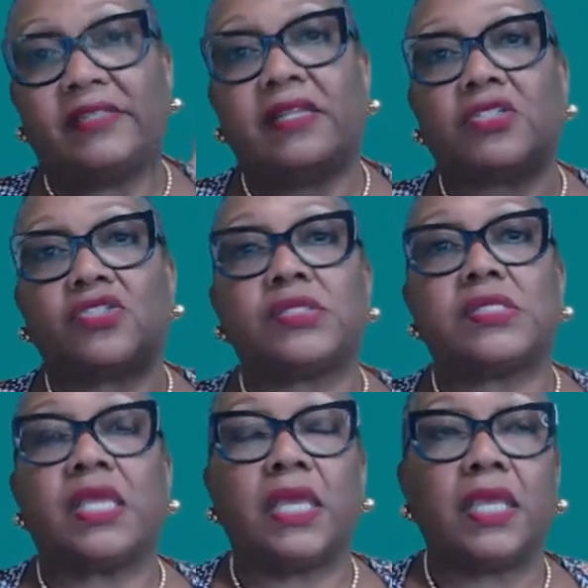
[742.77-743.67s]
I should
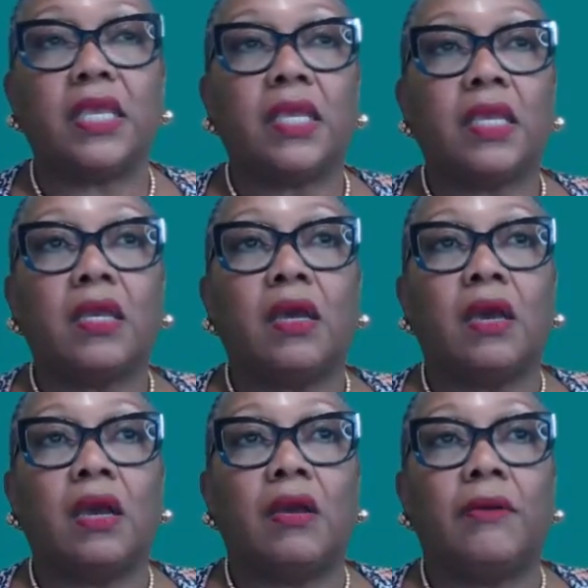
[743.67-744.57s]
say,
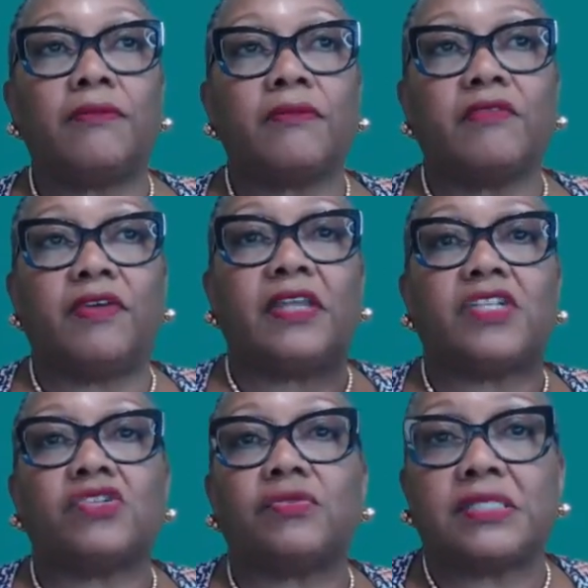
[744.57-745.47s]

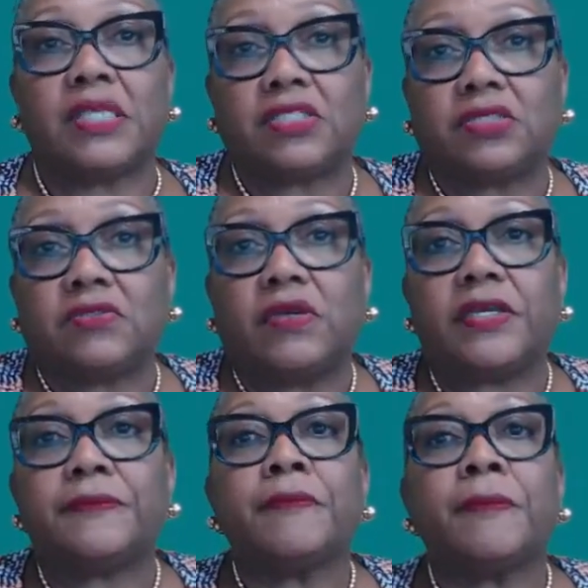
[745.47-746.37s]
financial recession,
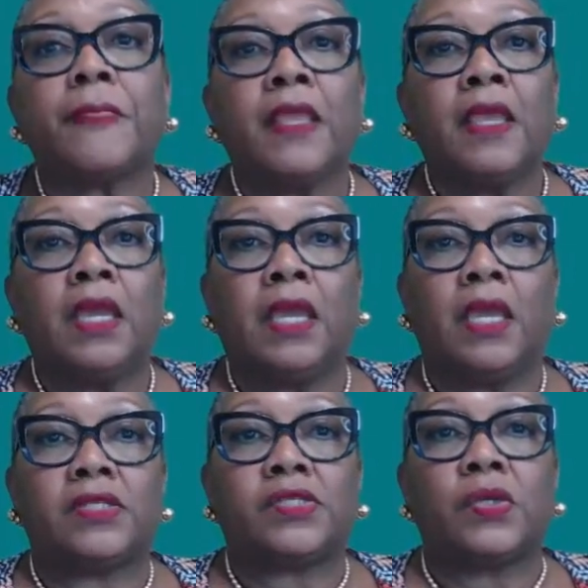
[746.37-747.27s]
right?
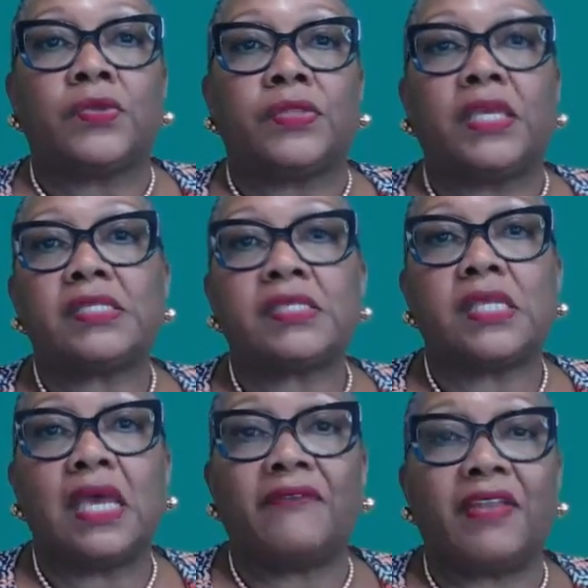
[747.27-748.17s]
So this
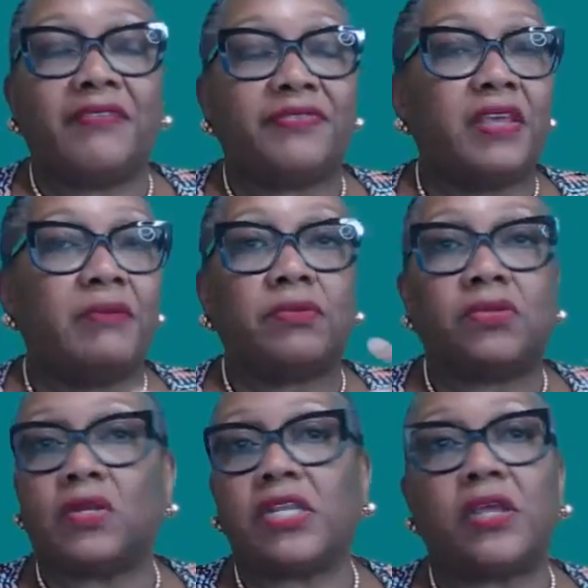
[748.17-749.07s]
have left them
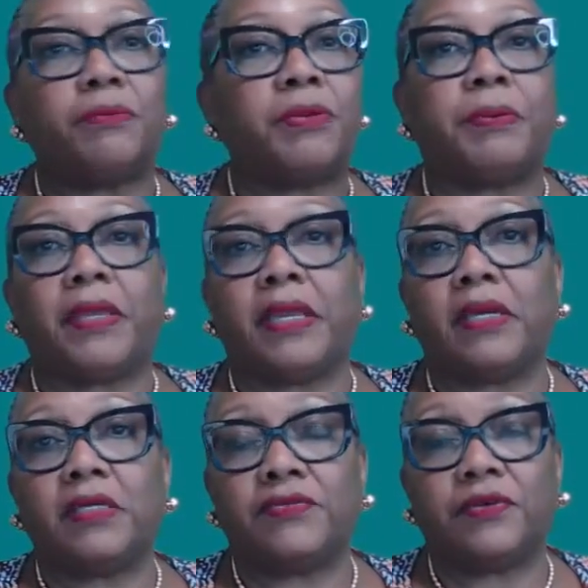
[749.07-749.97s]
totally
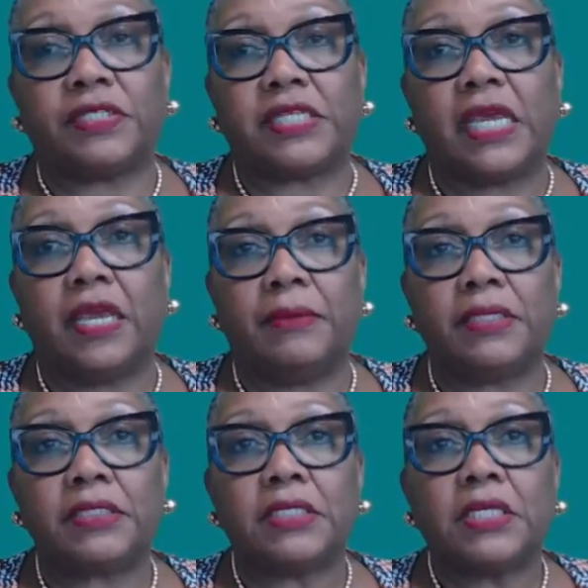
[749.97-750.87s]
unprepared for
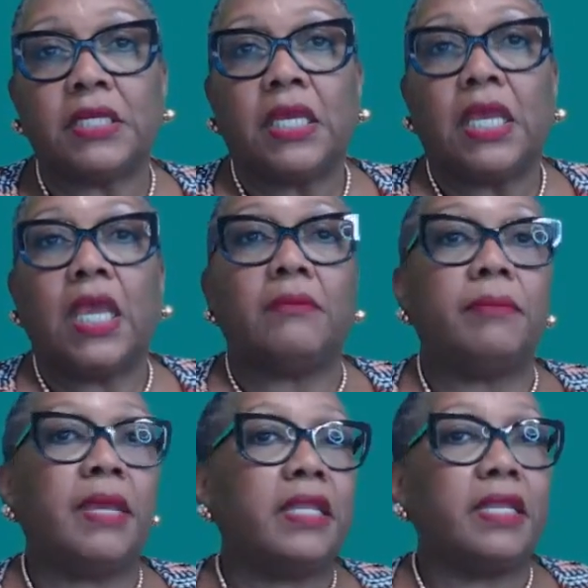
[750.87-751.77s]
retirement,
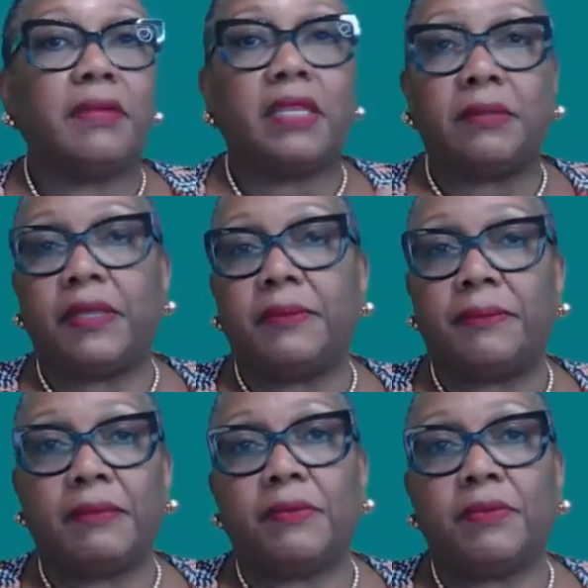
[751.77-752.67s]
and many
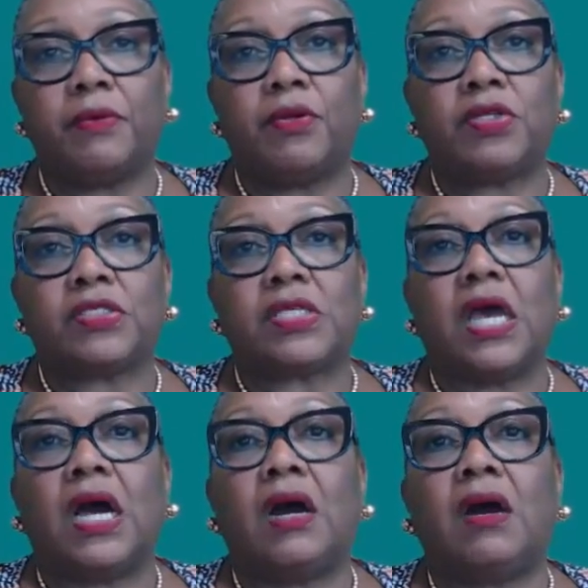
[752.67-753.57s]
baby boomers
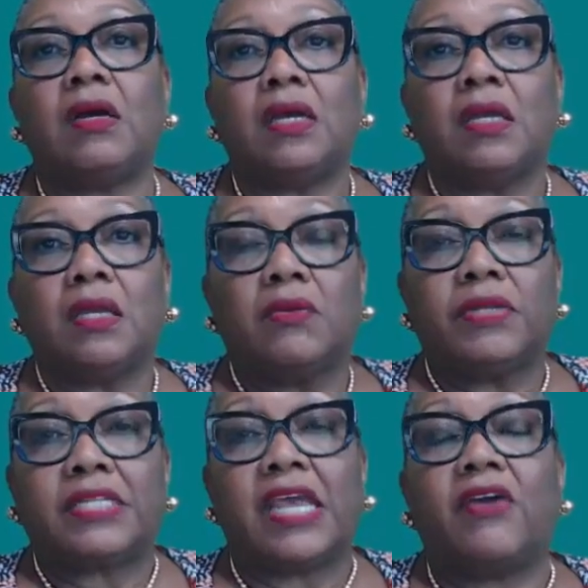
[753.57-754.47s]
are
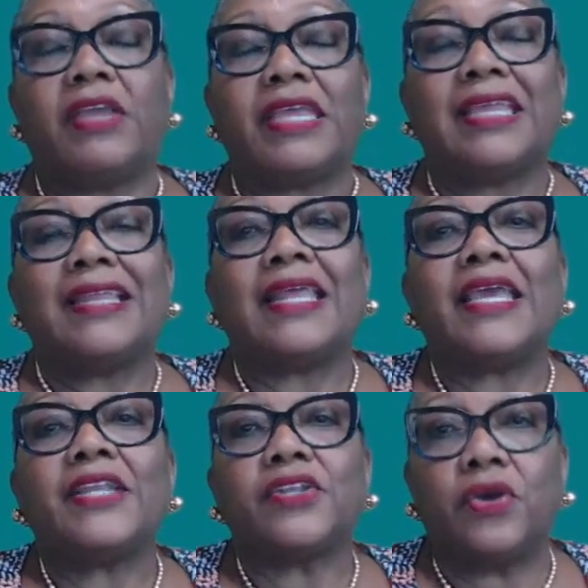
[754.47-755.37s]
retiring
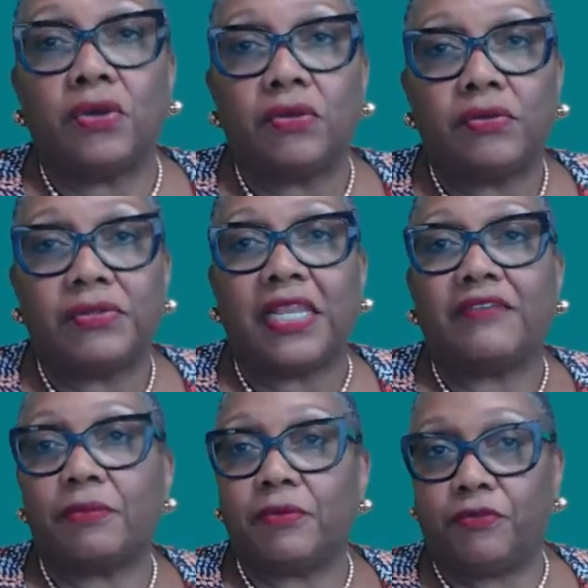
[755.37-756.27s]
later than
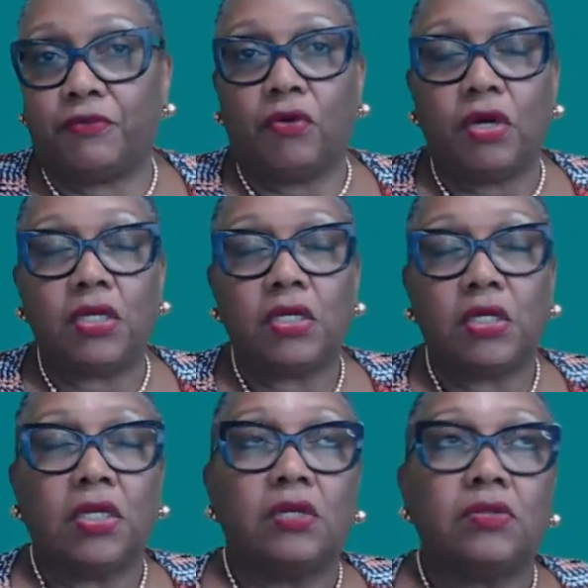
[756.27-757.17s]
ever before,
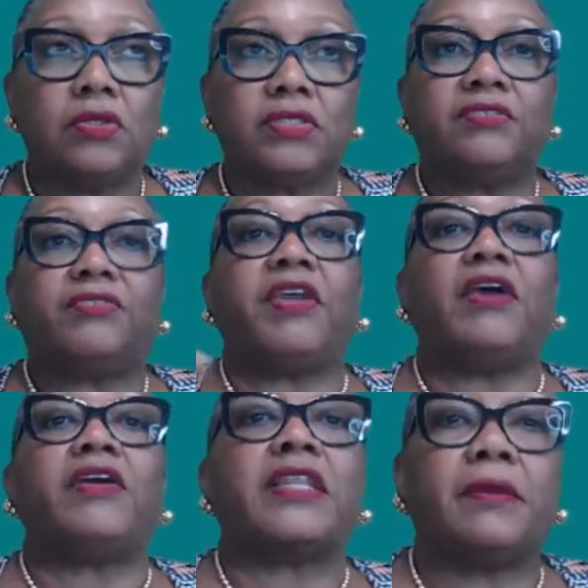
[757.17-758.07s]

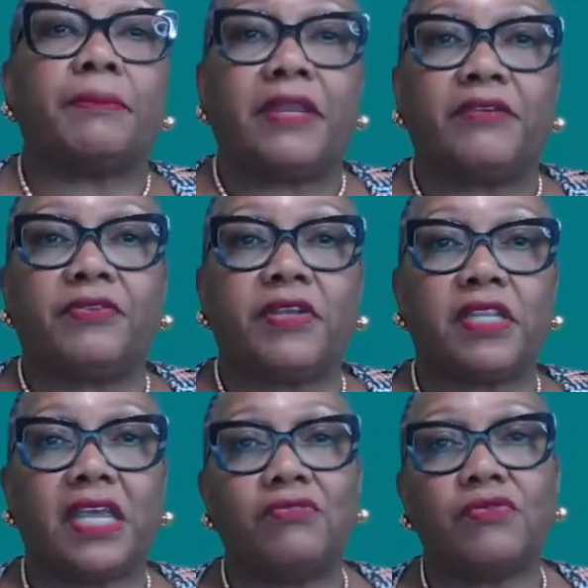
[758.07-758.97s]
deferring their
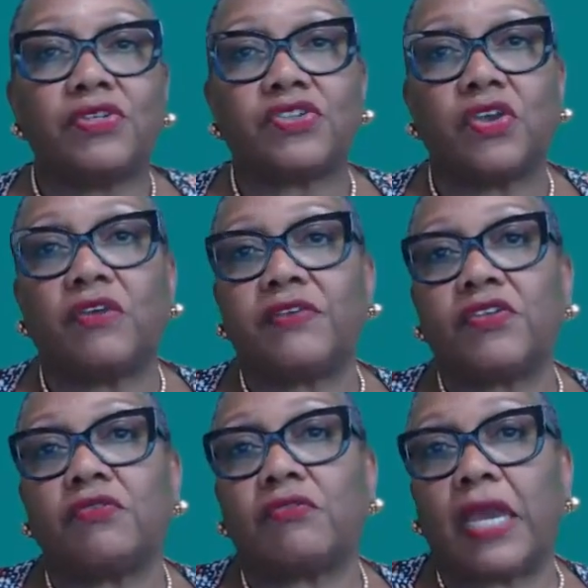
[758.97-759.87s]
benefit and
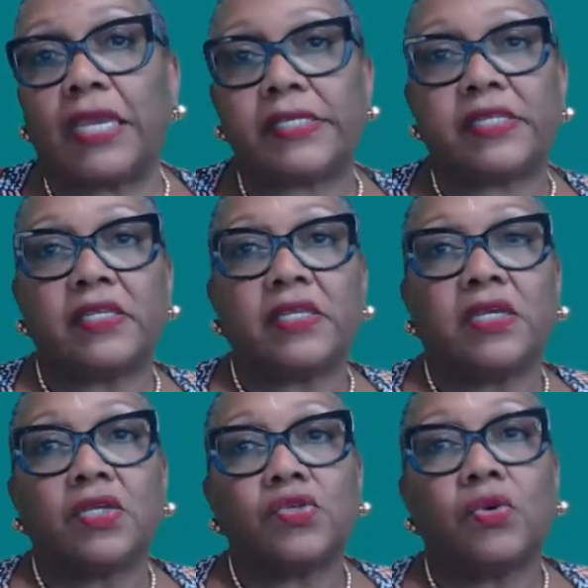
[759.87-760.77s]
reserving the right
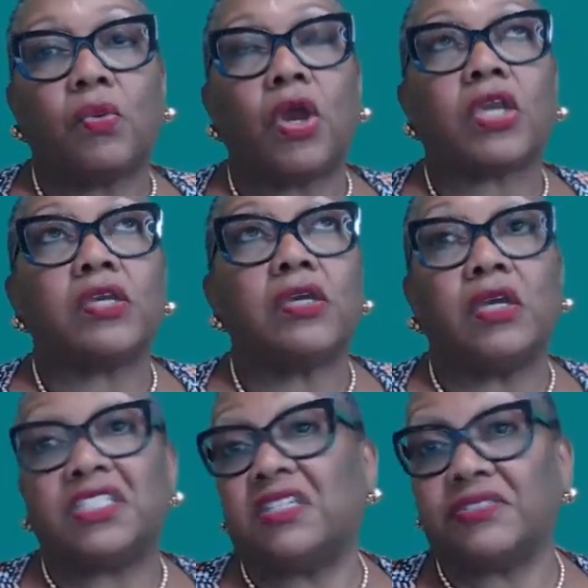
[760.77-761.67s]
to work
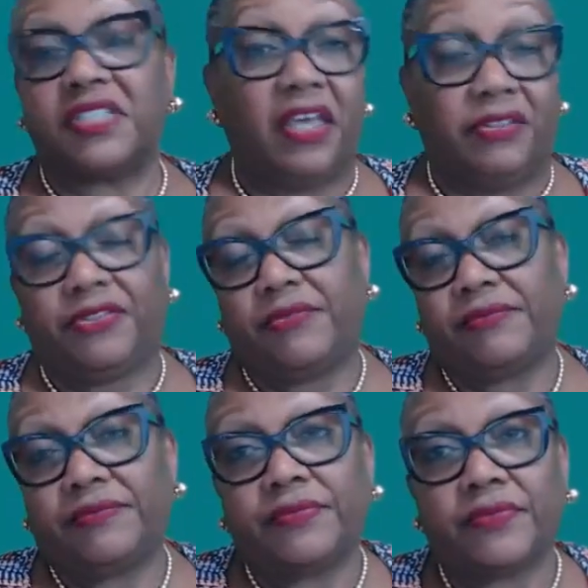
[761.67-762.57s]
until death.
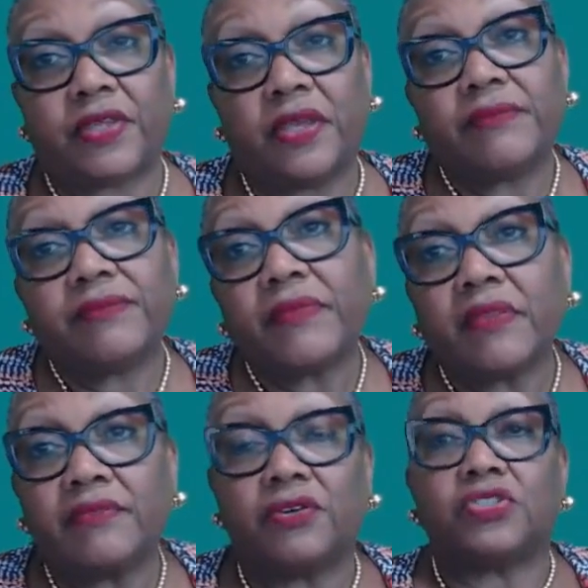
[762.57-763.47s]
Okay,
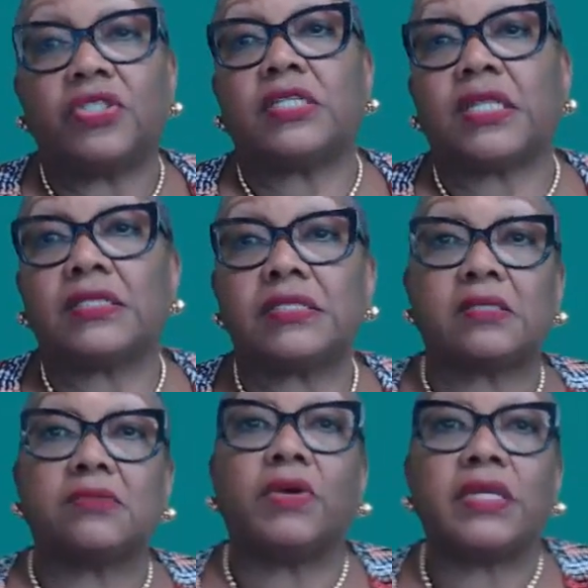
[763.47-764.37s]
fortunately,
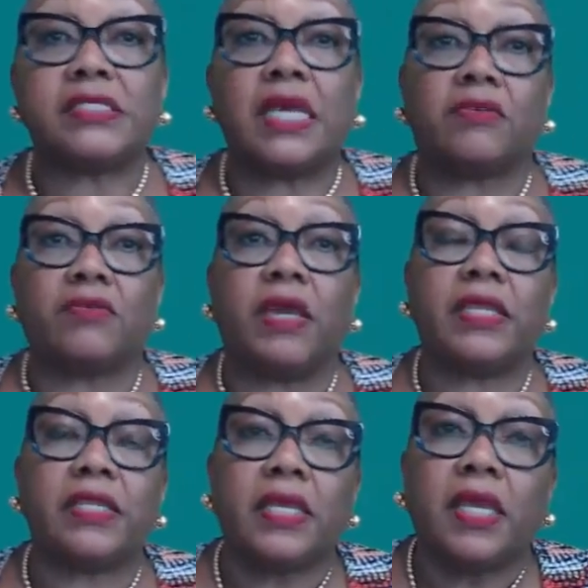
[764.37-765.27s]
that's where it's at, right?